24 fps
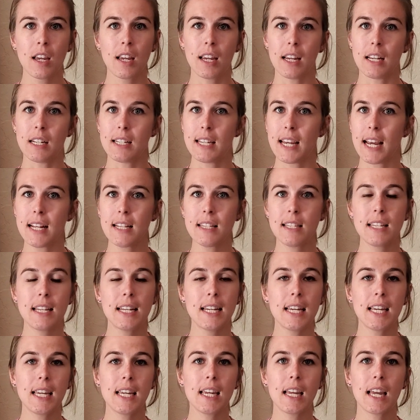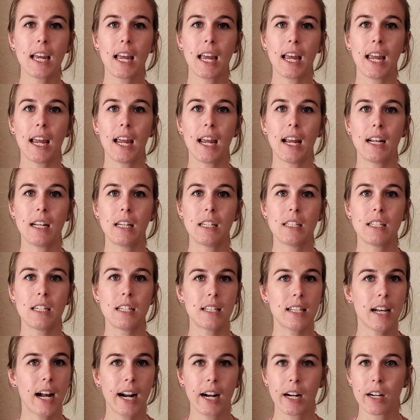intensity, and
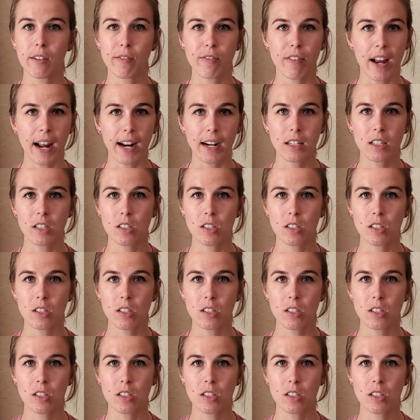desired effect.